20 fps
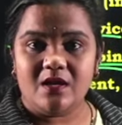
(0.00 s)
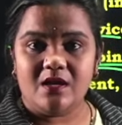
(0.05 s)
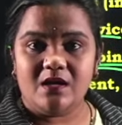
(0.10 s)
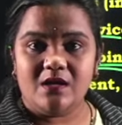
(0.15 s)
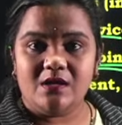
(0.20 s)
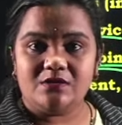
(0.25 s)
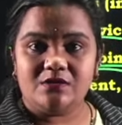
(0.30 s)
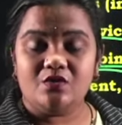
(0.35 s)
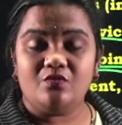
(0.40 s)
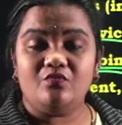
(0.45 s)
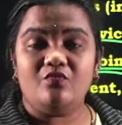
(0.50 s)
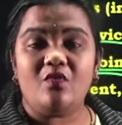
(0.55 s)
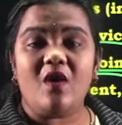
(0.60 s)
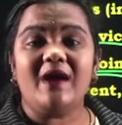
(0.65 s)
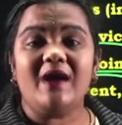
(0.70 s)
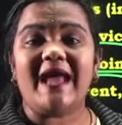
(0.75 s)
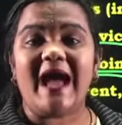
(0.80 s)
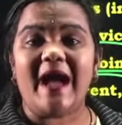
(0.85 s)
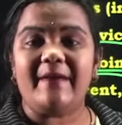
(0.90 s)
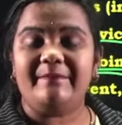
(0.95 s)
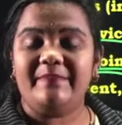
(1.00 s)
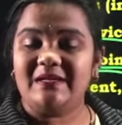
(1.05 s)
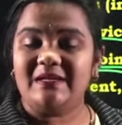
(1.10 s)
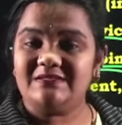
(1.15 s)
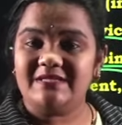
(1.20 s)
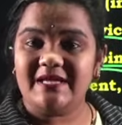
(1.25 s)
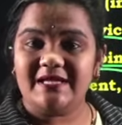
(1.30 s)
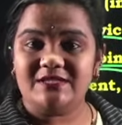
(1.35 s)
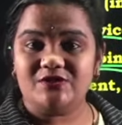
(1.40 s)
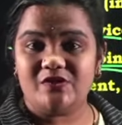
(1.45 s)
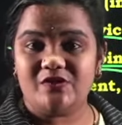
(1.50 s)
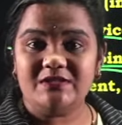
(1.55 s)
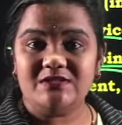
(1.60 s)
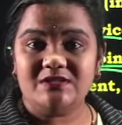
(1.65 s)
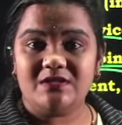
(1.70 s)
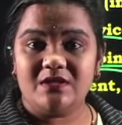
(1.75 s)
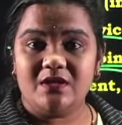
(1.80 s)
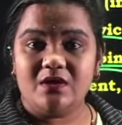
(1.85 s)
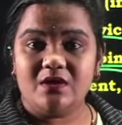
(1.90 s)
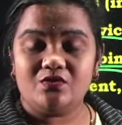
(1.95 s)
so what happens there, students?
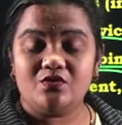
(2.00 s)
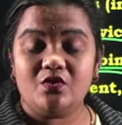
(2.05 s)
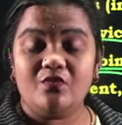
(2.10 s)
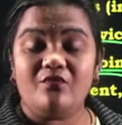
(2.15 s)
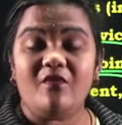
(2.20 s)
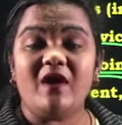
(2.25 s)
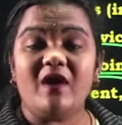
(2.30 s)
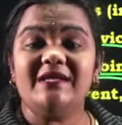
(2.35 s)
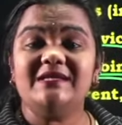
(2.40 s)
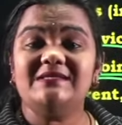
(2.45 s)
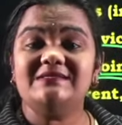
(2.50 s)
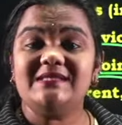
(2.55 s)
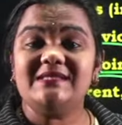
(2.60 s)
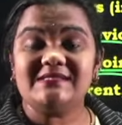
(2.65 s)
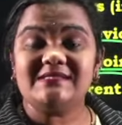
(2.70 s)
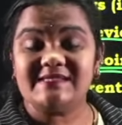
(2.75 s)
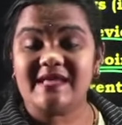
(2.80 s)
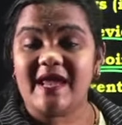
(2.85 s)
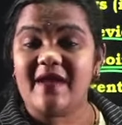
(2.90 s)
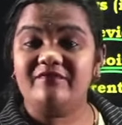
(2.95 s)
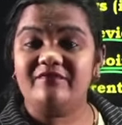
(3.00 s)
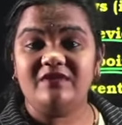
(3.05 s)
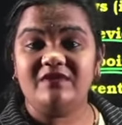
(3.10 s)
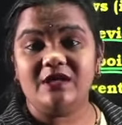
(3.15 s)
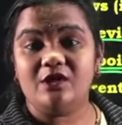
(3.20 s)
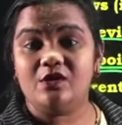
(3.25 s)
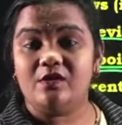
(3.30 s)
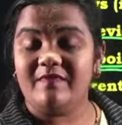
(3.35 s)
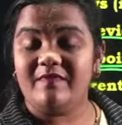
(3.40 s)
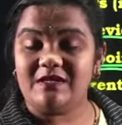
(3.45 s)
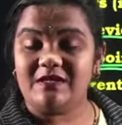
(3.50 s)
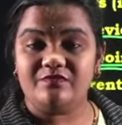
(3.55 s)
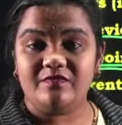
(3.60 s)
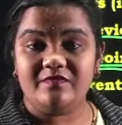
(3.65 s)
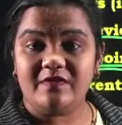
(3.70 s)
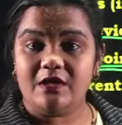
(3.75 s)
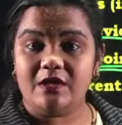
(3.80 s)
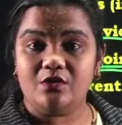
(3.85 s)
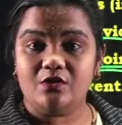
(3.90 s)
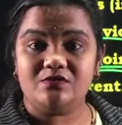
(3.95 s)
So what is the safety device we
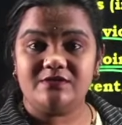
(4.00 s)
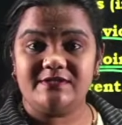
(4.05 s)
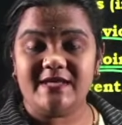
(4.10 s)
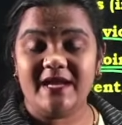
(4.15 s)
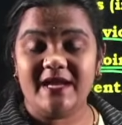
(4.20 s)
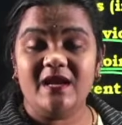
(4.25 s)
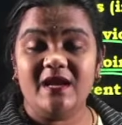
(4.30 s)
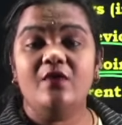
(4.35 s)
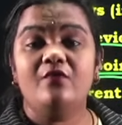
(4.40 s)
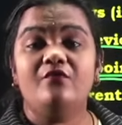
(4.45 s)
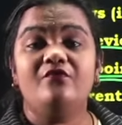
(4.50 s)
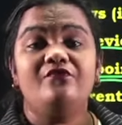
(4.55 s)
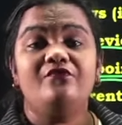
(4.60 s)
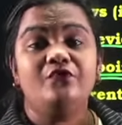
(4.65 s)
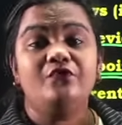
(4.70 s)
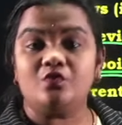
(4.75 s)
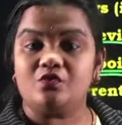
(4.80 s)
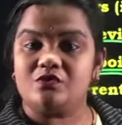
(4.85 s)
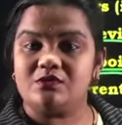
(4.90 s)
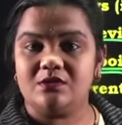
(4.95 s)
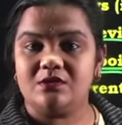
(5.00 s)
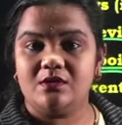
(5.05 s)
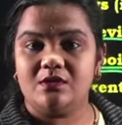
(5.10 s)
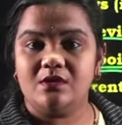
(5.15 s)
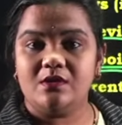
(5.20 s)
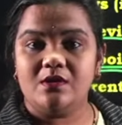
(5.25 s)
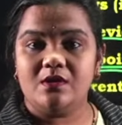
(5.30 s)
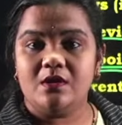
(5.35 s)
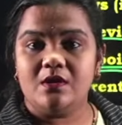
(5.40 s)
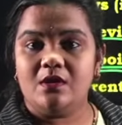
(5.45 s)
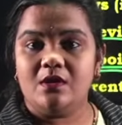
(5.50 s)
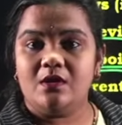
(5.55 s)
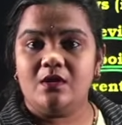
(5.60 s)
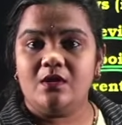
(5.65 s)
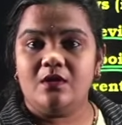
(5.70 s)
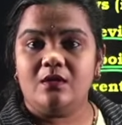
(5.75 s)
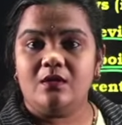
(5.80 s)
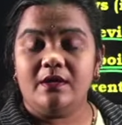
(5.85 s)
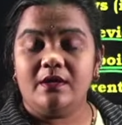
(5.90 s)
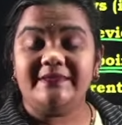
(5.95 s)
will use there? Fuse.
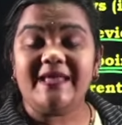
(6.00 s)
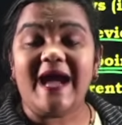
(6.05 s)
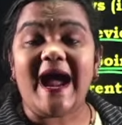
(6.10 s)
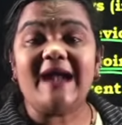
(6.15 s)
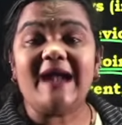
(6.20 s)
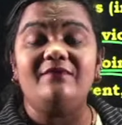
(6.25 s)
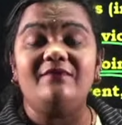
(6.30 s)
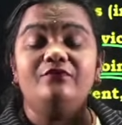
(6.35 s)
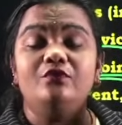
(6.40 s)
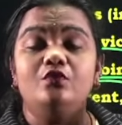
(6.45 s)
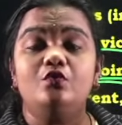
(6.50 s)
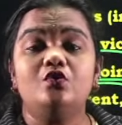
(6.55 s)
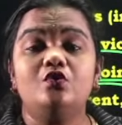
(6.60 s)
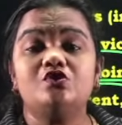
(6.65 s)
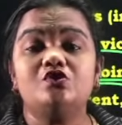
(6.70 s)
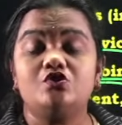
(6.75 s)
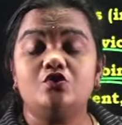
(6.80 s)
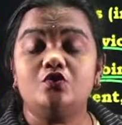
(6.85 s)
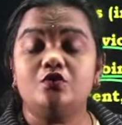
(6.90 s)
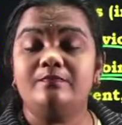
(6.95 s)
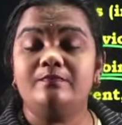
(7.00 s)
That fuse should